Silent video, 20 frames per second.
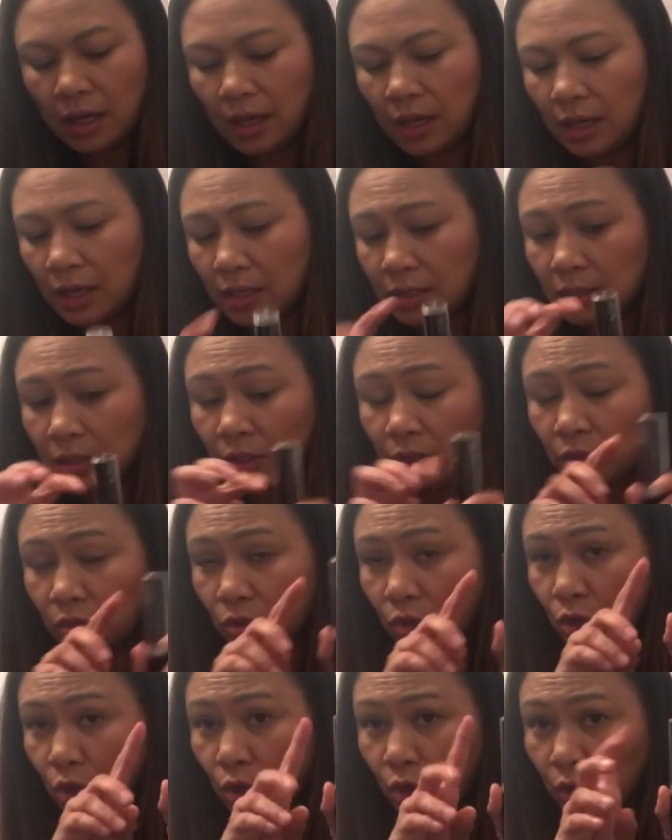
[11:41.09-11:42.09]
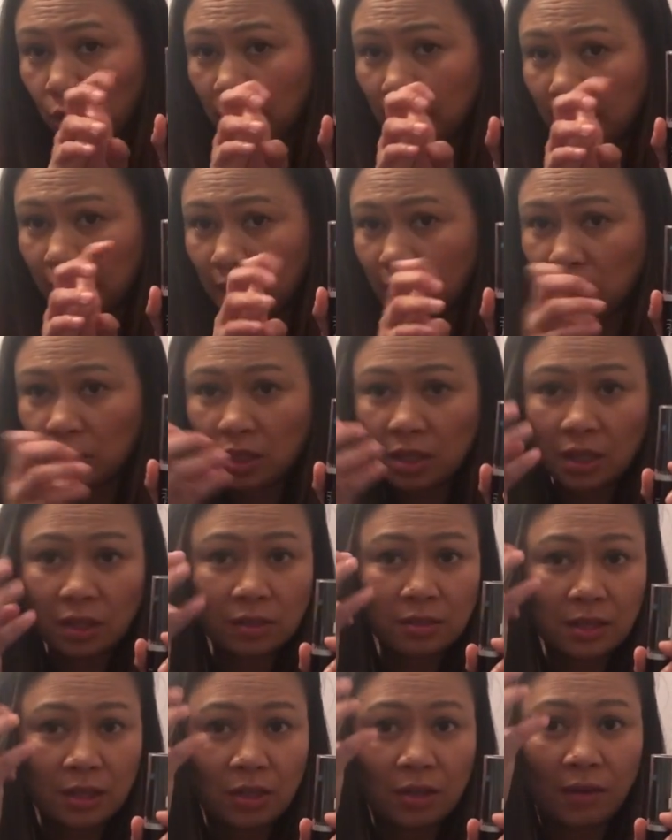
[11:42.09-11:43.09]
It has a little curling lash thing. It
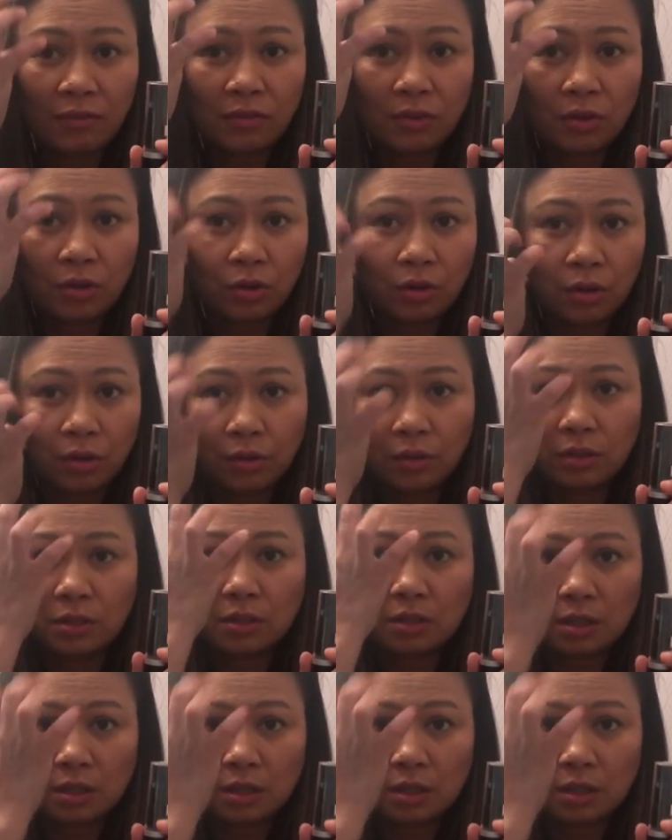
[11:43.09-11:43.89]
looks like you have to curl